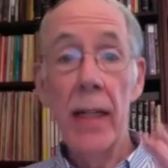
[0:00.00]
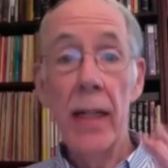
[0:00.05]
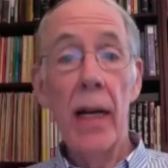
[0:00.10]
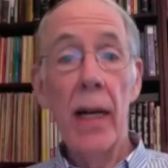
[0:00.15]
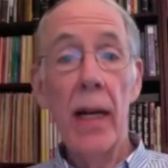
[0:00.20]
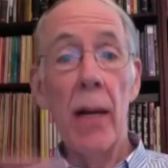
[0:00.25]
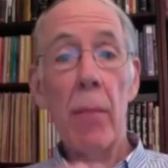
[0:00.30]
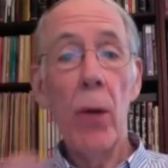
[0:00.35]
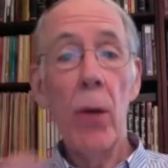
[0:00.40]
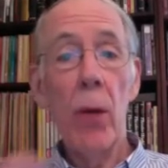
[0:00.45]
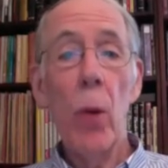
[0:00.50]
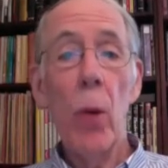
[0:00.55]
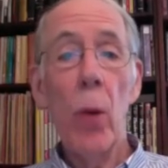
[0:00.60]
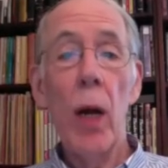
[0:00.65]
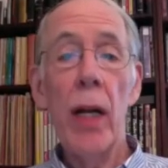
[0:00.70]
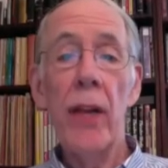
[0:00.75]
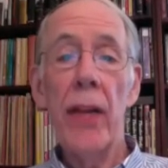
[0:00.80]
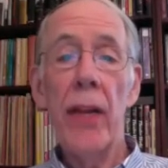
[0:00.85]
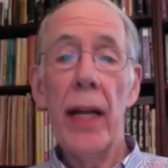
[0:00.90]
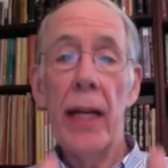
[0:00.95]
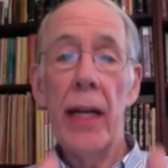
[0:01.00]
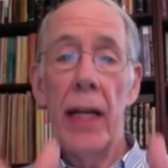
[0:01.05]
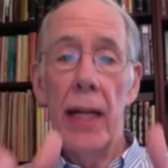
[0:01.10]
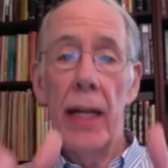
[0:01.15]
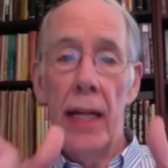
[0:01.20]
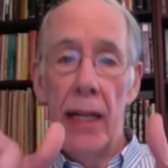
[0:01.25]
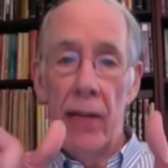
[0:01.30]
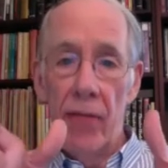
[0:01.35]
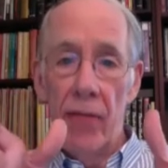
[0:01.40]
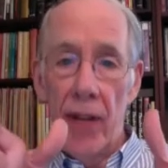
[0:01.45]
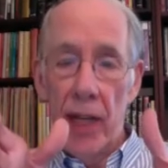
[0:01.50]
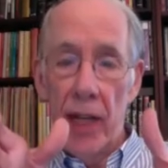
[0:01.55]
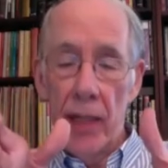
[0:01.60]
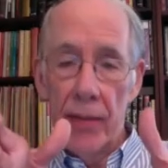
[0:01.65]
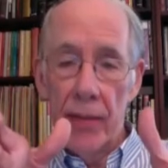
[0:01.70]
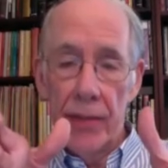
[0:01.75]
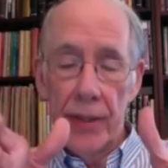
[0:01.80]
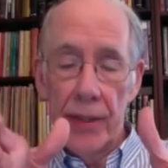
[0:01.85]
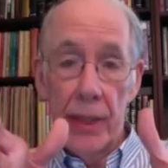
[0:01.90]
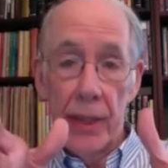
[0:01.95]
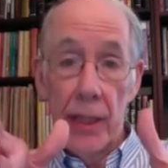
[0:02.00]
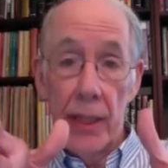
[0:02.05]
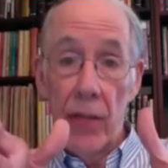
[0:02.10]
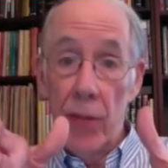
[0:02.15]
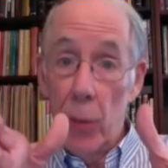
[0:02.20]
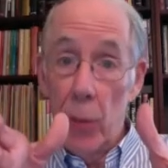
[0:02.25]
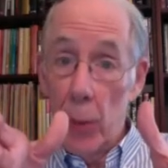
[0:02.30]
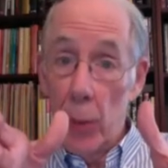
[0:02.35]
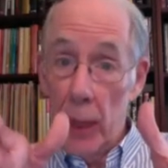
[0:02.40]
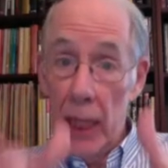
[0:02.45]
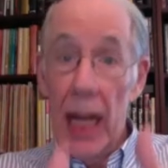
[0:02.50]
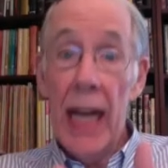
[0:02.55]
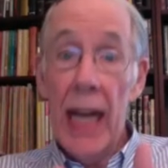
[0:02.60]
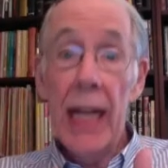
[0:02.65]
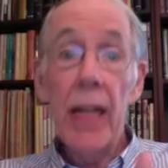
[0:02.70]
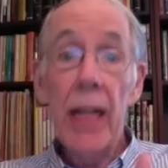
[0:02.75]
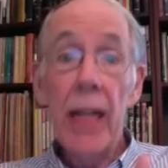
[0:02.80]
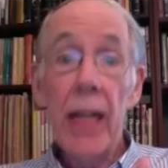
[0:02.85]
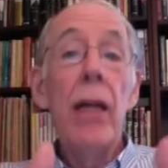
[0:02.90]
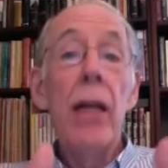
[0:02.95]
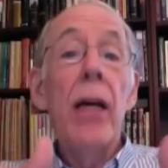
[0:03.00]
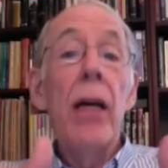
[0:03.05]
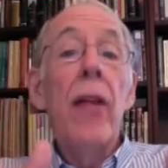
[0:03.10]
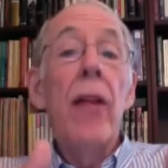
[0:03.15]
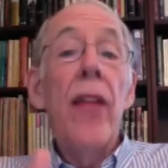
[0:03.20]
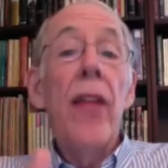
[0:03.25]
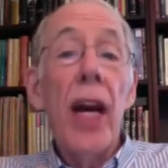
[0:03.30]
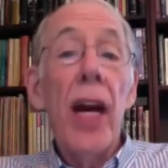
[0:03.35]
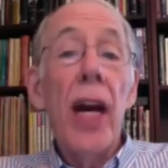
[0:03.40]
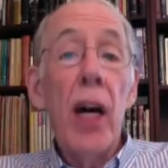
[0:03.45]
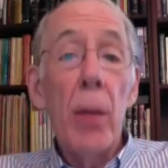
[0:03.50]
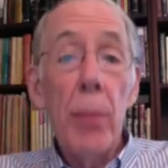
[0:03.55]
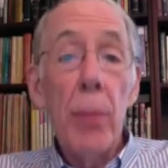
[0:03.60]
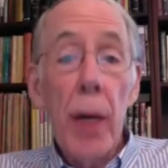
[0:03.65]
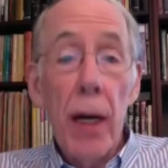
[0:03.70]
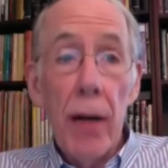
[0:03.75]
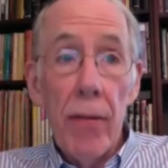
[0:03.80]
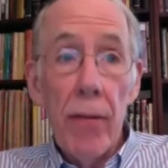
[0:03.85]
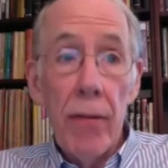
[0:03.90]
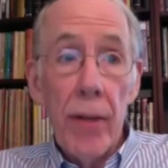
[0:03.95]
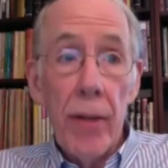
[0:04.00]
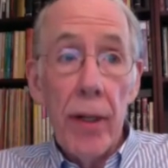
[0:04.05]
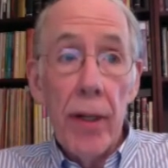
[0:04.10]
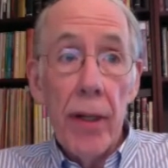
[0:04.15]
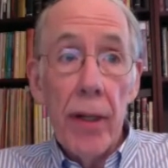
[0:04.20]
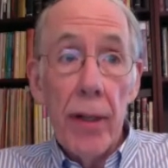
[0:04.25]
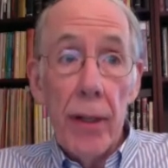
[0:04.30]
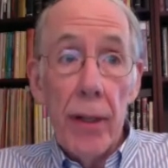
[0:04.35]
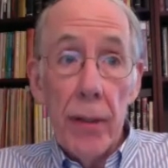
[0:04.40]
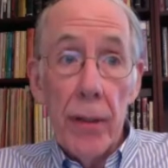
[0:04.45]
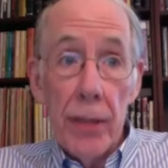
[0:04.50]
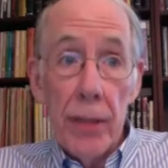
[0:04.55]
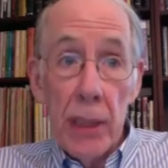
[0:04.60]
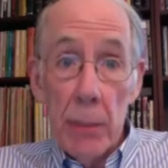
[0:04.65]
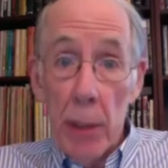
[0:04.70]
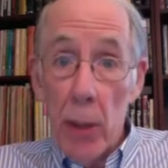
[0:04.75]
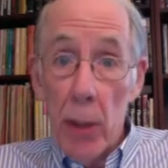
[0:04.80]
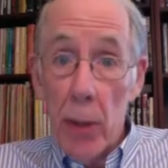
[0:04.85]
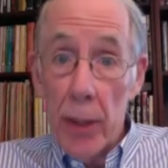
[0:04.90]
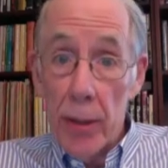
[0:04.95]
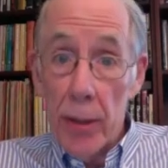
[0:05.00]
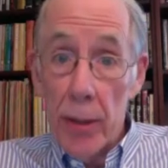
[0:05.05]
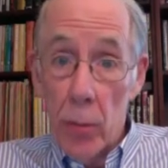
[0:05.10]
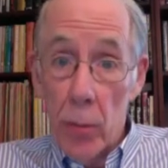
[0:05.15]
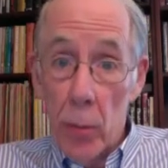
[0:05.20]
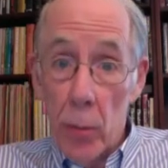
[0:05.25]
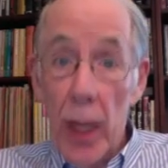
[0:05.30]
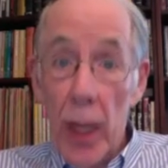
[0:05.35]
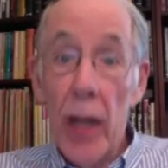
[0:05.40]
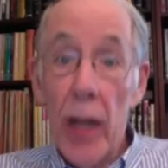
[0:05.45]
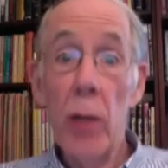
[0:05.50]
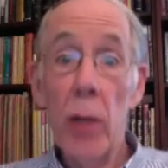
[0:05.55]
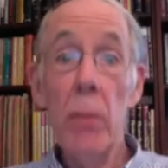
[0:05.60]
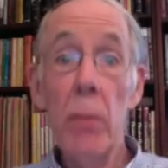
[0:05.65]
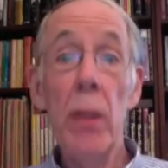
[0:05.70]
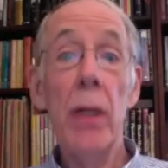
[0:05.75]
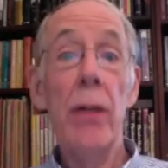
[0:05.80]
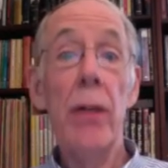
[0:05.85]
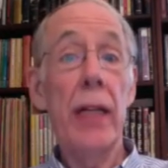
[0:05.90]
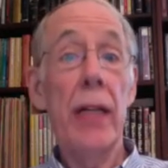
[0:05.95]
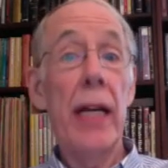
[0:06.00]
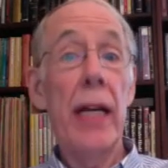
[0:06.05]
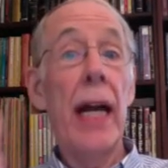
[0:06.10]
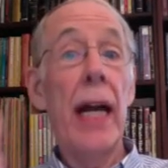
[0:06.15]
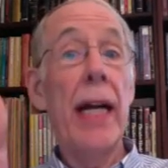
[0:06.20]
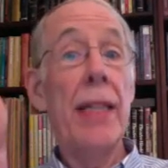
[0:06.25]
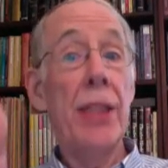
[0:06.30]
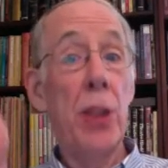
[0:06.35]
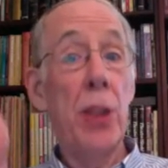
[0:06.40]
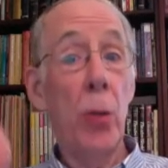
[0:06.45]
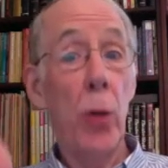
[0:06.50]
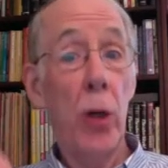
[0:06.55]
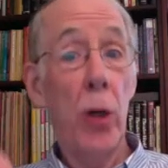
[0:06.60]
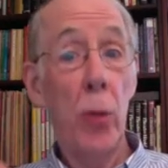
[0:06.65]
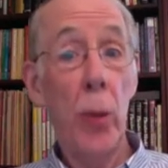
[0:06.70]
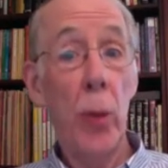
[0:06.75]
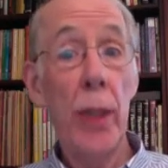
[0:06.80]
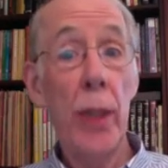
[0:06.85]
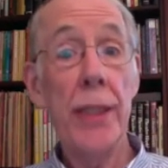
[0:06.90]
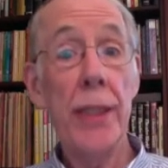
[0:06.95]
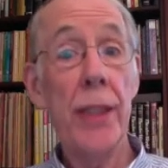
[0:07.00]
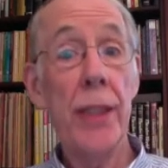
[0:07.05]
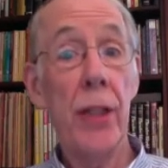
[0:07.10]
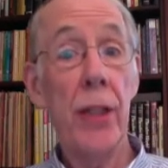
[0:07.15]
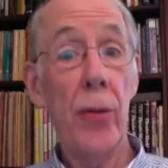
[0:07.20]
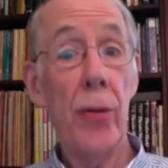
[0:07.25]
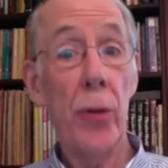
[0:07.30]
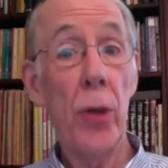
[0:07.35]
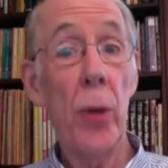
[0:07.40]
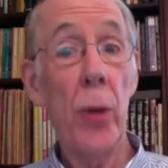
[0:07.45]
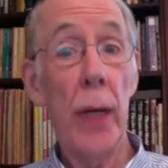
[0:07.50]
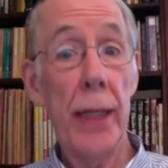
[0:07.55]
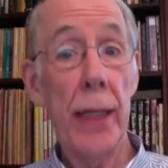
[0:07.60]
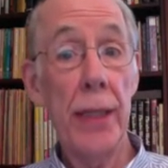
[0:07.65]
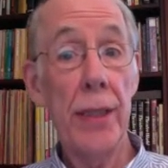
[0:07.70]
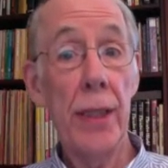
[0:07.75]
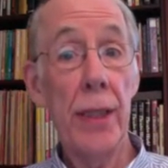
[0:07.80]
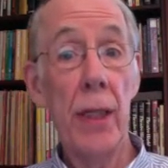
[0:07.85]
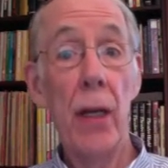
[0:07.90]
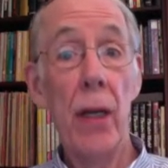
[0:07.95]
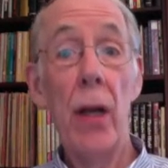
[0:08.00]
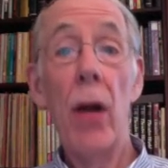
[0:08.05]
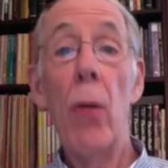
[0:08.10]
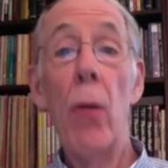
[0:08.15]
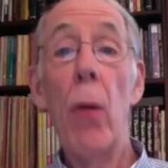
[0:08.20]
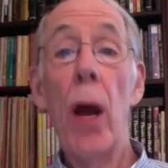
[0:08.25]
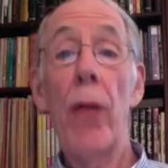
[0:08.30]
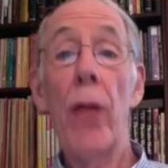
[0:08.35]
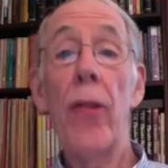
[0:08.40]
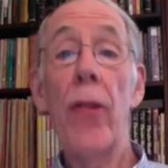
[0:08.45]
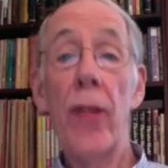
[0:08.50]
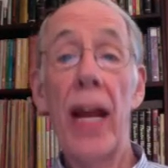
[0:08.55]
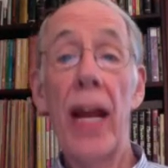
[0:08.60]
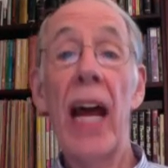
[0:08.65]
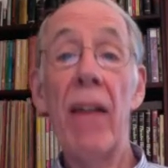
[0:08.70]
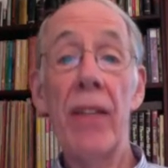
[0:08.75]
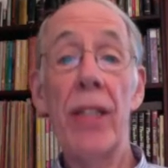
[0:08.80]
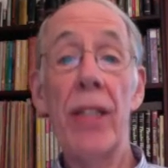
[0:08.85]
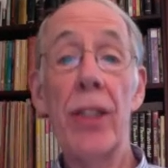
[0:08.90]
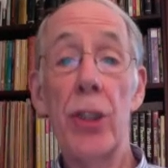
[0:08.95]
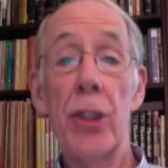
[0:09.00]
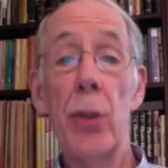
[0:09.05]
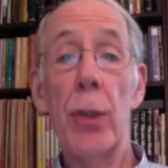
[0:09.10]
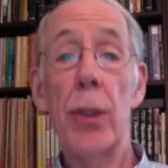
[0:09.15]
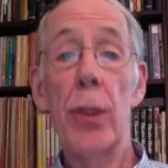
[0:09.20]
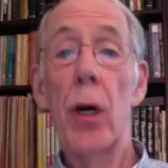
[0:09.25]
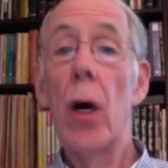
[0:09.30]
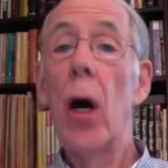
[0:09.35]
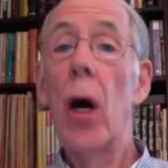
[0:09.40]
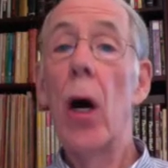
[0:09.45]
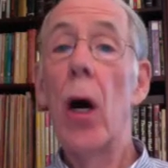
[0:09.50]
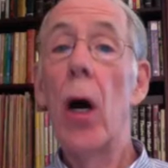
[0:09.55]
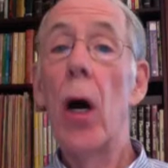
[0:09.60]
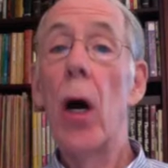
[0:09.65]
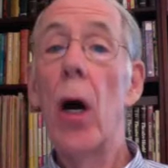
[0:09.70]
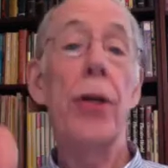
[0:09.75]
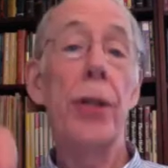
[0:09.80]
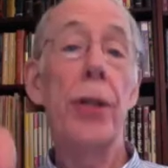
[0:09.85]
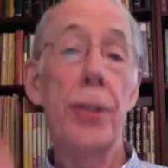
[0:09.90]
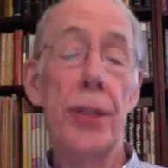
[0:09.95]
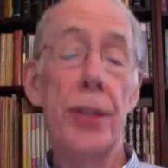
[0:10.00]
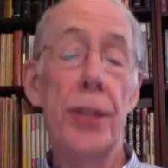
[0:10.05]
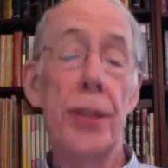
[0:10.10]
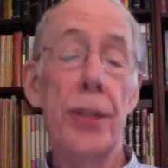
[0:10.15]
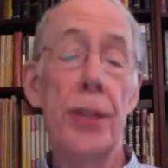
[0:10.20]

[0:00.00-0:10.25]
but one that involves, if you would like, the help of the spirit realm, the guides who work with us and through us, rather than having to do it all yourself.